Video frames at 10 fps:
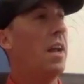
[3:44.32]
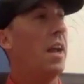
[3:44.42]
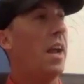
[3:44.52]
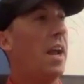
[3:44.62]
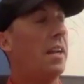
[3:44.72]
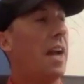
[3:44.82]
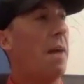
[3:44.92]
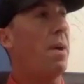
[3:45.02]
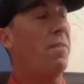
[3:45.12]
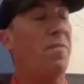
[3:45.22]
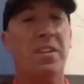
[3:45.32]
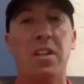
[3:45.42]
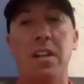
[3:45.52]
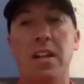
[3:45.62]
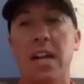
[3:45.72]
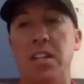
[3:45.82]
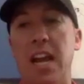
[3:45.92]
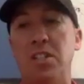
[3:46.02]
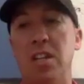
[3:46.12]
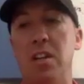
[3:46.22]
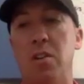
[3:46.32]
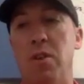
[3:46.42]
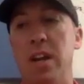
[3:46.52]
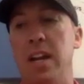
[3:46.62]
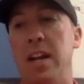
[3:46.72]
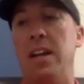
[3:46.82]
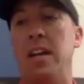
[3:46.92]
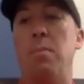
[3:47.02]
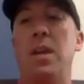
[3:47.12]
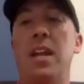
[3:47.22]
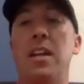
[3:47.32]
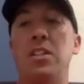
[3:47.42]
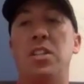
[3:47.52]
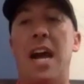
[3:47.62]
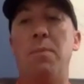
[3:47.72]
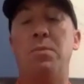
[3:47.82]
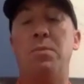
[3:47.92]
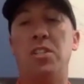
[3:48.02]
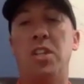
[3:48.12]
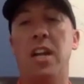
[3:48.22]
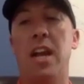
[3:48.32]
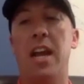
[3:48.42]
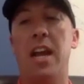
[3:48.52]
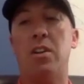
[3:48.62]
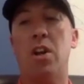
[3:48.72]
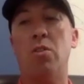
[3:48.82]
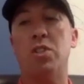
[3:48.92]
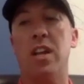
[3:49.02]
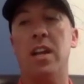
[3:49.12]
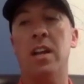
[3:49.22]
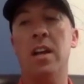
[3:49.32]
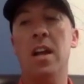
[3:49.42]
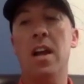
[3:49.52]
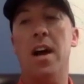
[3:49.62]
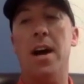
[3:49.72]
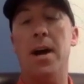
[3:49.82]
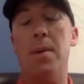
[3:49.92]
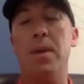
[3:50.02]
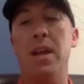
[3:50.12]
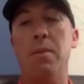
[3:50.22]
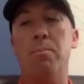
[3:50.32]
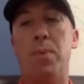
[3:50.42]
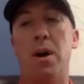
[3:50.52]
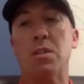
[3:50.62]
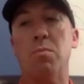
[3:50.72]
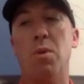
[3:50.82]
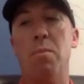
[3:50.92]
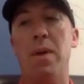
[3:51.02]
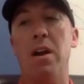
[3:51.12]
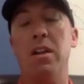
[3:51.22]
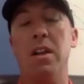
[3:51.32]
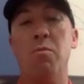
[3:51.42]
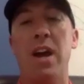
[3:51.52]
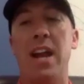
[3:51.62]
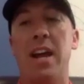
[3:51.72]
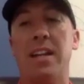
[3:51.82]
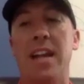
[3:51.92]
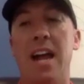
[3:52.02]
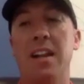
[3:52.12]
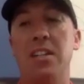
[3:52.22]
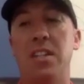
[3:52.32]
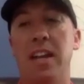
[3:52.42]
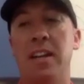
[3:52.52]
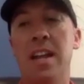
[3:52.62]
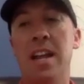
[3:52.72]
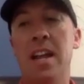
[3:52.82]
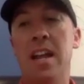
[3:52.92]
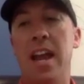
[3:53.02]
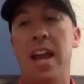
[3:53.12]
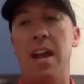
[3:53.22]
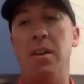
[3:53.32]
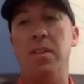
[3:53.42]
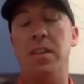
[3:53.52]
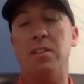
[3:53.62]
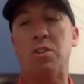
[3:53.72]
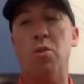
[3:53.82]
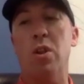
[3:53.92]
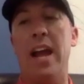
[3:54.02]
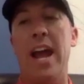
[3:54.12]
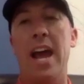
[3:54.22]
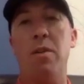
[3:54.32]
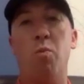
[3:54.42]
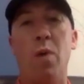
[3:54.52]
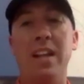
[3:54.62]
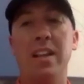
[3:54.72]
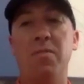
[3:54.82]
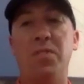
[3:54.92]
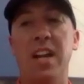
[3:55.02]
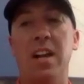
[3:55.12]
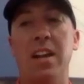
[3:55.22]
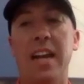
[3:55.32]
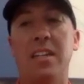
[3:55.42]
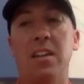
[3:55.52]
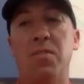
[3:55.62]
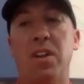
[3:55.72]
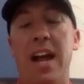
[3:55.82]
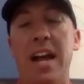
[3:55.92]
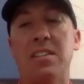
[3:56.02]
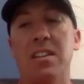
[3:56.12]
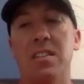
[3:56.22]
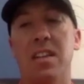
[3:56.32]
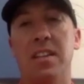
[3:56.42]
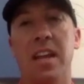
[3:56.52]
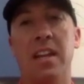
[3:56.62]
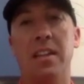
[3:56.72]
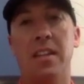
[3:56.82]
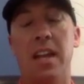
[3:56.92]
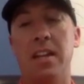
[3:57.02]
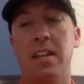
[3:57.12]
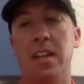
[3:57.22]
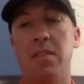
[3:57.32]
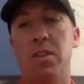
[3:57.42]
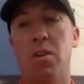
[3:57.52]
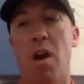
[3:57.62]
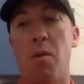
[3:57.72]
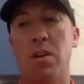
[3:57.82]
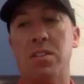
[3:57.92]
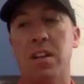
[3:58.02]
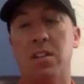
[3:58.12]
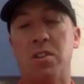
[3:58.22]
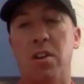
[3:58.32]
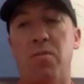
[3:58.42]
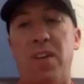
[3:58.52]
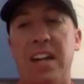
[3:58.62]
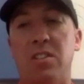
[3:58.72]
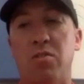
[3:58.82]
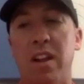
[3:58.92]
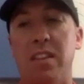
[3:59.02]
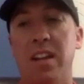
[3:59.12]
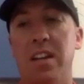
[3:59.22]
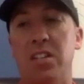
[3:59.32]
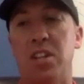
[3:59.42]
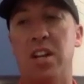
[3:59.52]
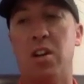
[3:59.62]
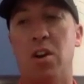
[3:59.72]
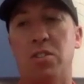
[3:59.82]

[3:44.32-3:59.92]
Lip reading: and got my physical education degree and ended up getting a job teaching and coaching in Baltimore, Maryland, right out of college. And the school had weightlifting elective classes, and they even though I wasn't a certified strength and conditioning coach,